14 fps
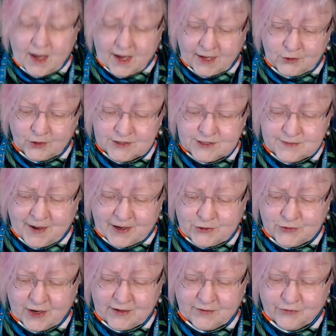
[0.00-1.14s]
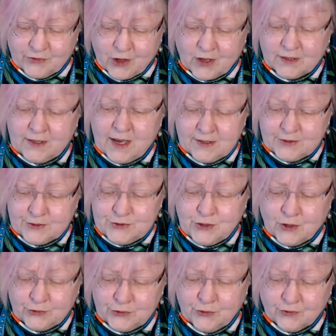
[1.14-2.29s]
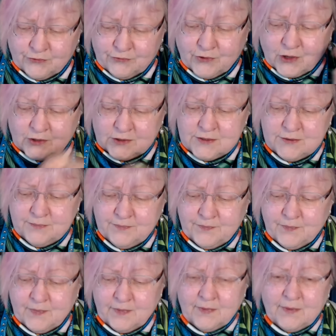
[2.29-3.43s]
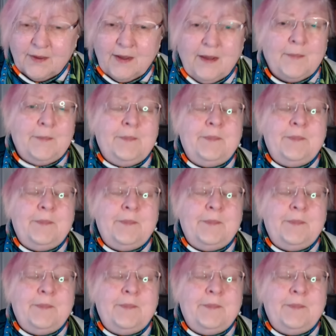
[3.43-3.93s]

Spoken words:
I lost my train of thought and it's all your fault. Yeah.